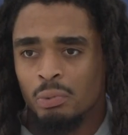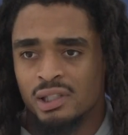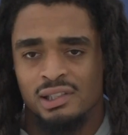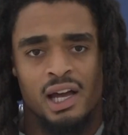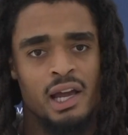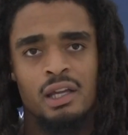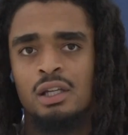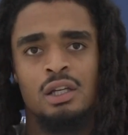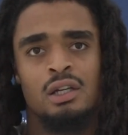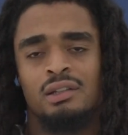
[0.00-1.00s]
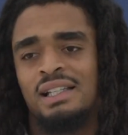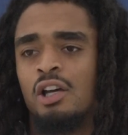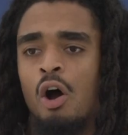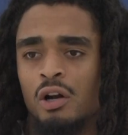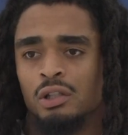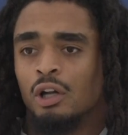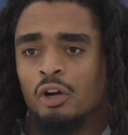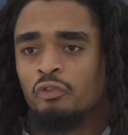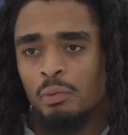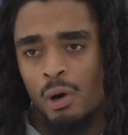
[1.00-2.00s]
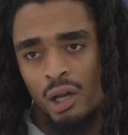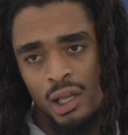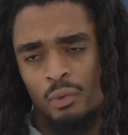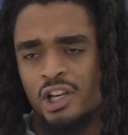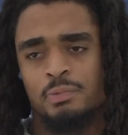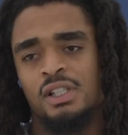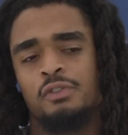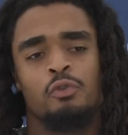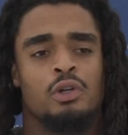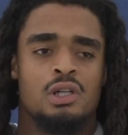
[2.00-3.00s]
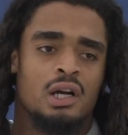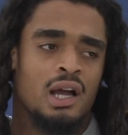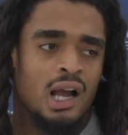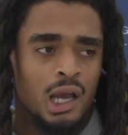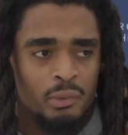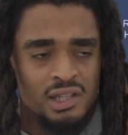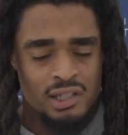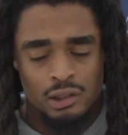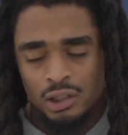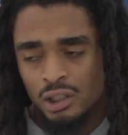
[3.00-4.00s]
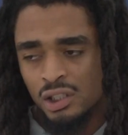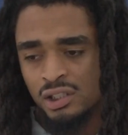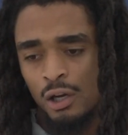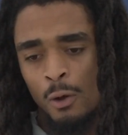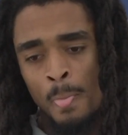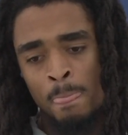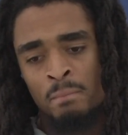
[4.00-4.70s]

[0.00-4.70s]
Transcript: But it's like, that's hard to learn football that way, especially for a young guy coming into the league. So